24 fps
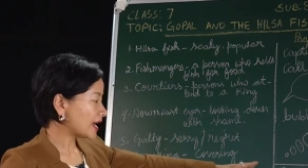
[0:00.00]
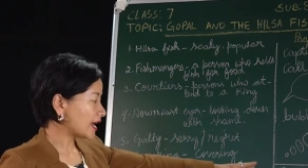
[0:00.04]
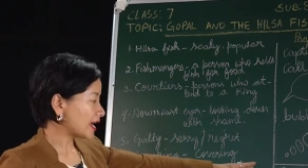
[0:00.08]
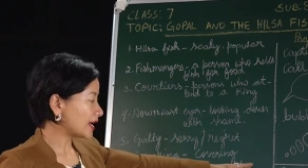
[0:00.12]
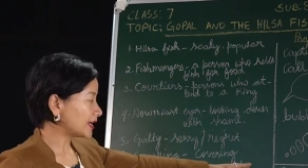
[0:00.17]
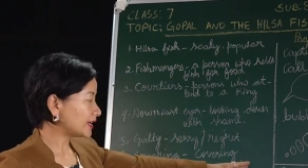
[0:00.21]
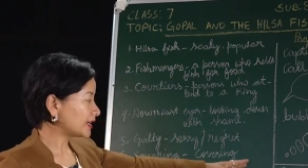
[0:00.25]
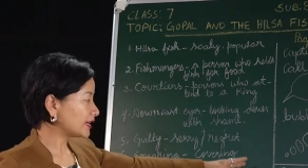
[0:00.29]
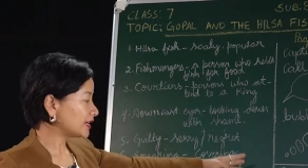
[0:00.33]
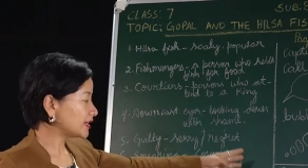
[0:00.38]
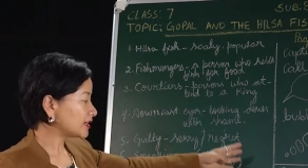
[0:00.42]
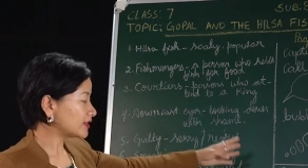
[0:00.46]

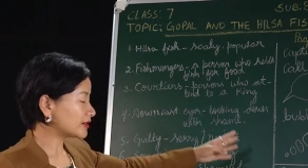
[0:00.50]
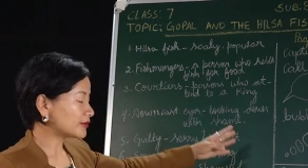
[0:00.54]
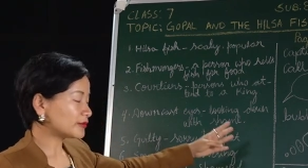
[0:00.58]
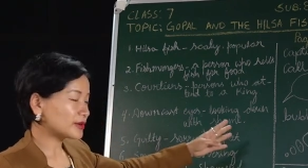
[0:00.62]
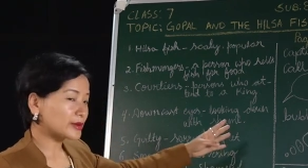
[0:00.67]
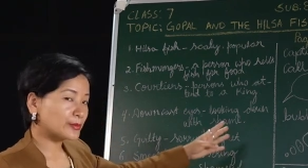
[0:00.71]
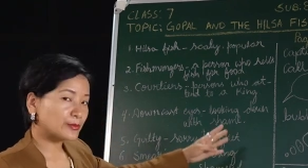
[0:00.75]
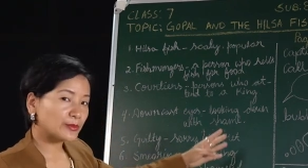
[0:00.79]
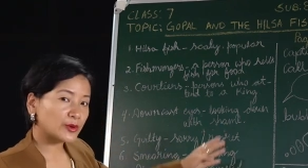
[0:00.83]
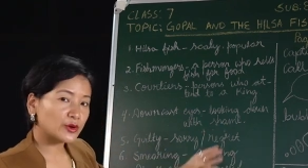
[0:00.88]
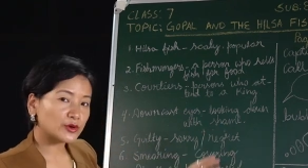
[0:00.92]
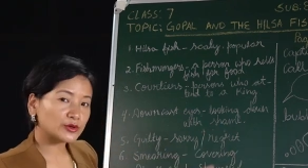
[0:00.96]
and in a
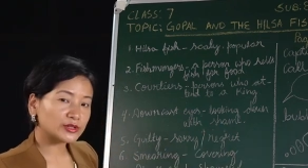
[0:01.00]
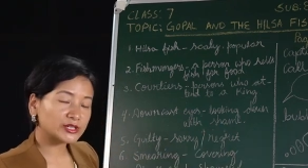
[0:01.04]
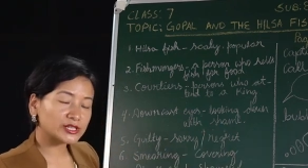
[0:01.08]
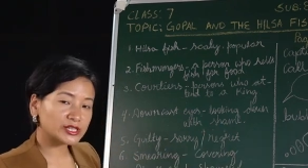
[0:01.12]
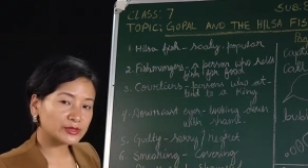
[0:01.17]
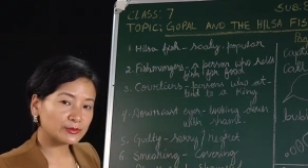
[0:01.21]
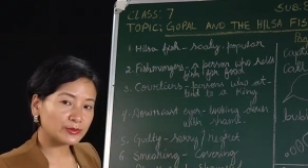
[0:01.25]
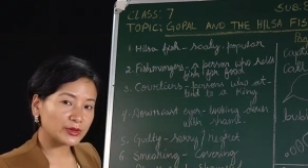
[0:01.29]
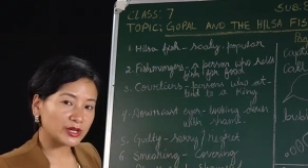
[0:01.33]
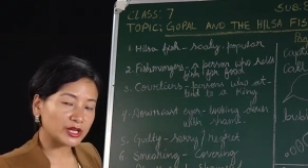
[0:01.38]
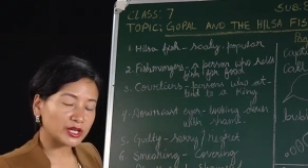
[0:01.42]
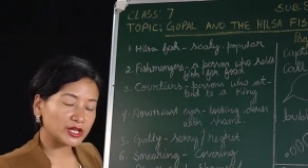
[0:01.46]
reported
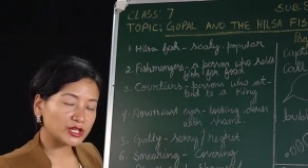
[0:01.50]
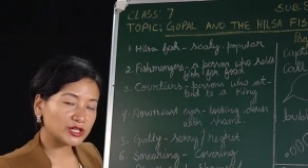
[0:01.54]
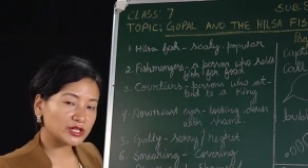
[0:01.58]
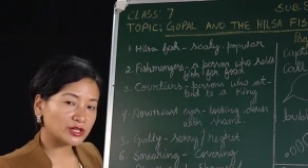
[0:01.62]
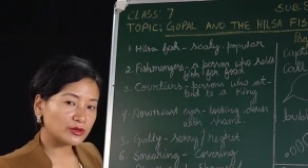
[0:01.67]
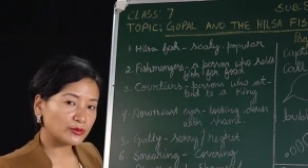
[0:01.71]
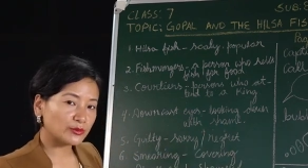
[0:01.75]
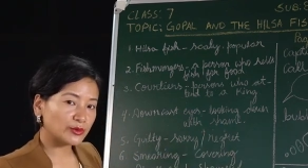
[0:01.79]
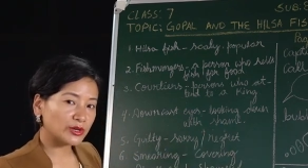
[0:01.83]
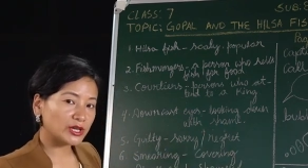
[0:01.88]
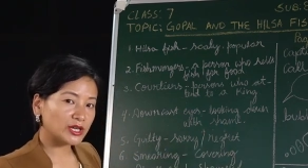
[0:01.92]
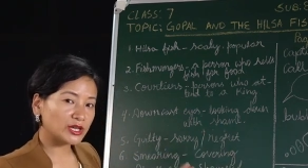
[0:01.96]

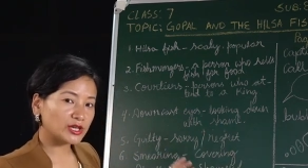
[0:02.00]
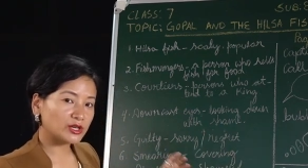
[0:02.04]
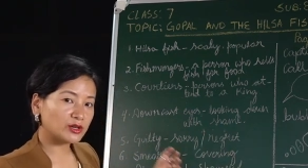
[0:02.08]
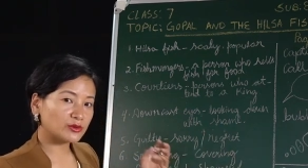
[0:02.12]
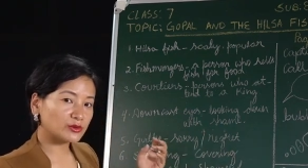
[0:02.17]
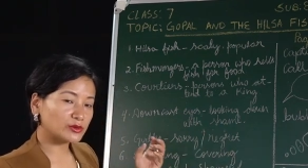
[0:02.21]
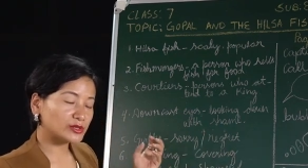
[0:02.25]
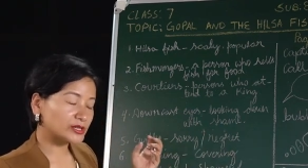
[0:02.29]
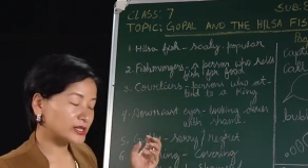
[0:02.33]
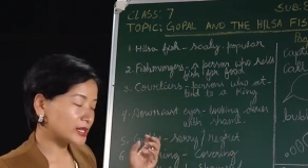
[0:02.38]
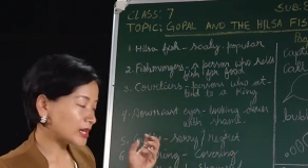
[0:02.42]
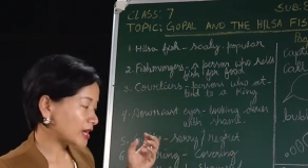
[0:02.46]
speech we
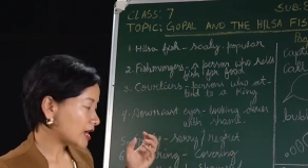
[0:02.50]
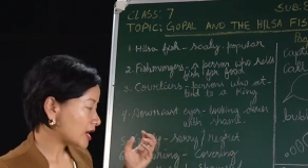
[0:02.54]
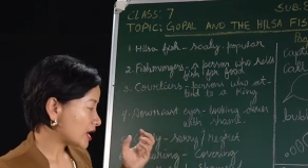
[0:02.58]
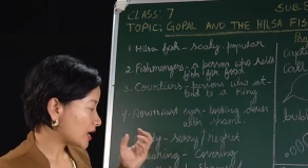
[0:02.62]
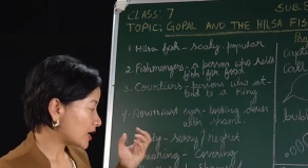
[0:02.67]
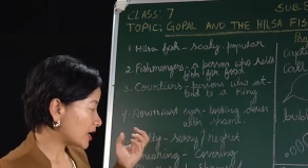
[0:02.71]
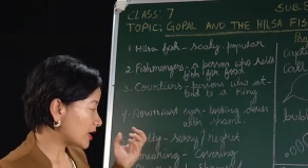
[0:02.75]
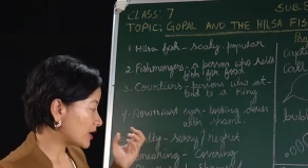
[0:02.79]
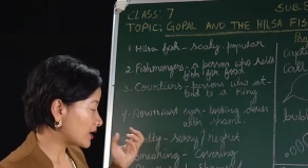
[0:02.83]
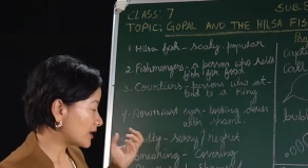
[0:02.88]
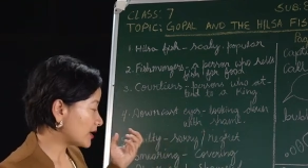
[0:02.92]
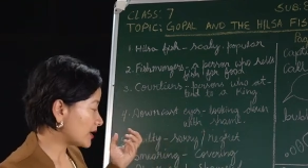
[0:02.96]
use
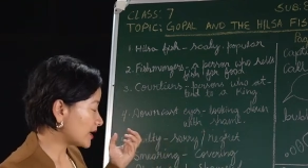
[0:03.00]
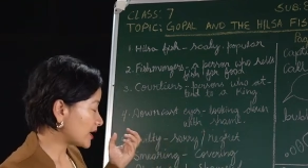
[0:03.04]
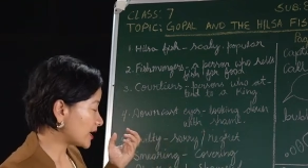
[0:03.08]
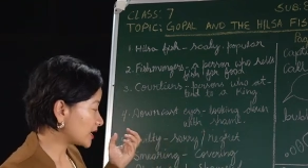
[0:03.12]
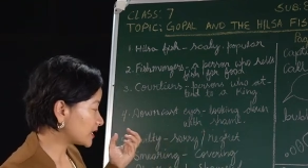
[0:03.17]
uh,